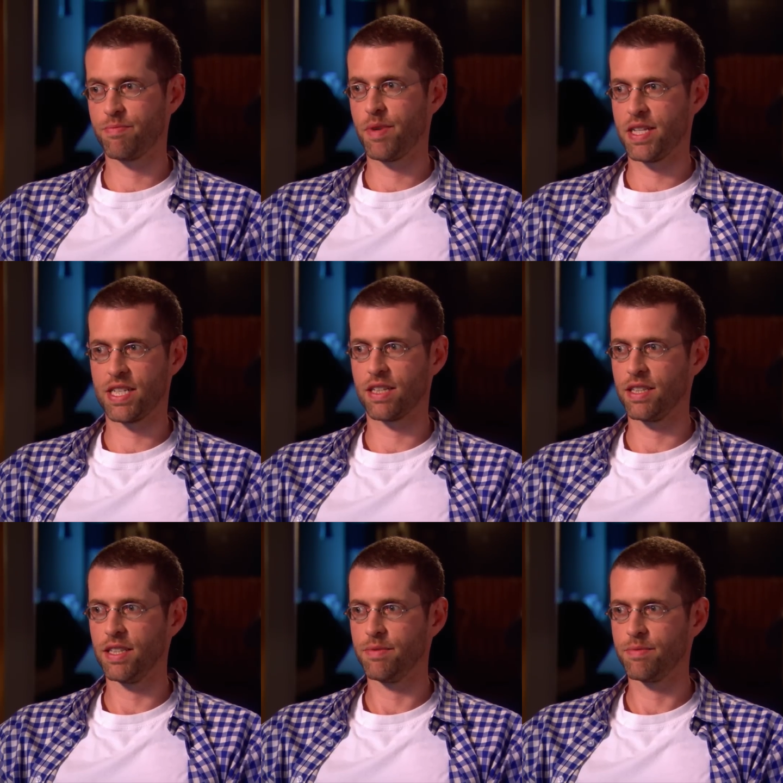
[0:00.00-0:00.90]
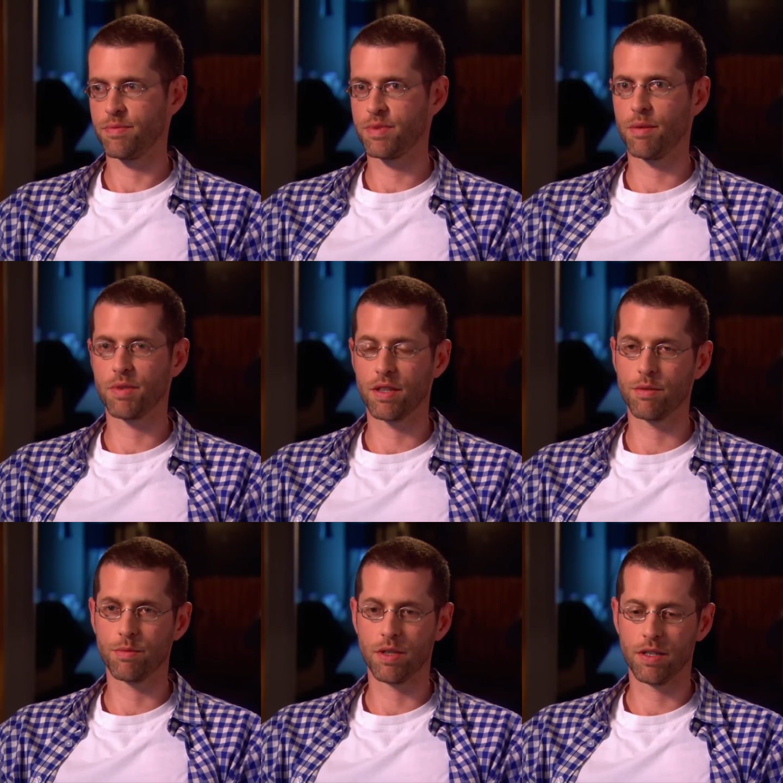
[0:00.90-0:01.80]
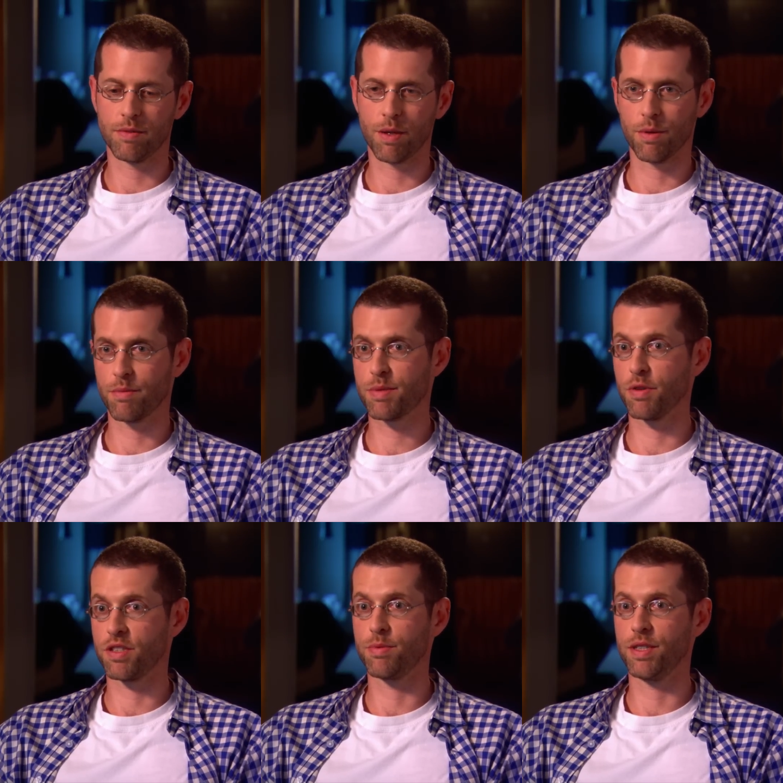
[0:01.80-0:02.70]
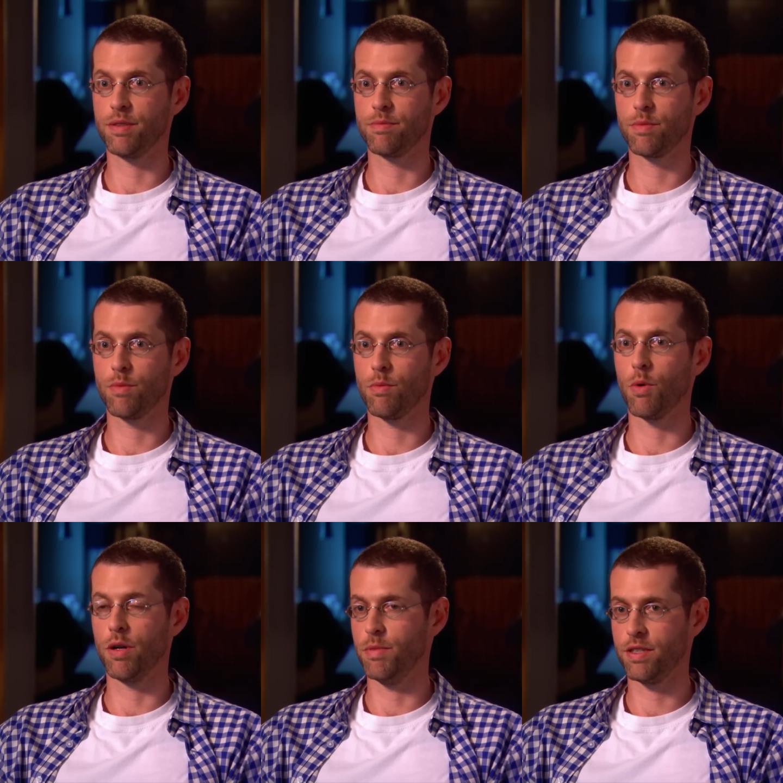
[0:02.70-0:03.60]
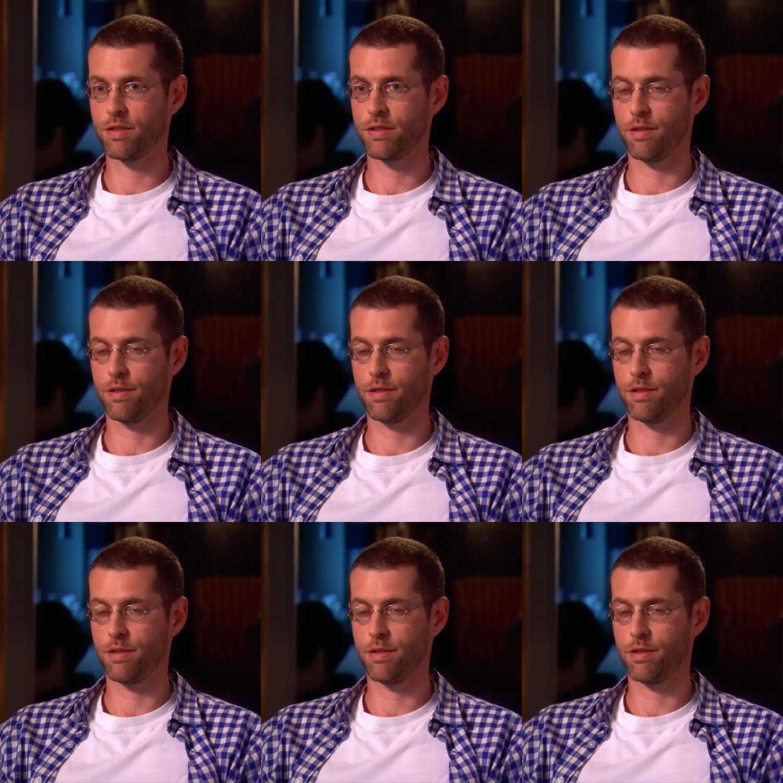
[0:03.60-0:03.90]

basically something that uh, they were supposed to be ornaments.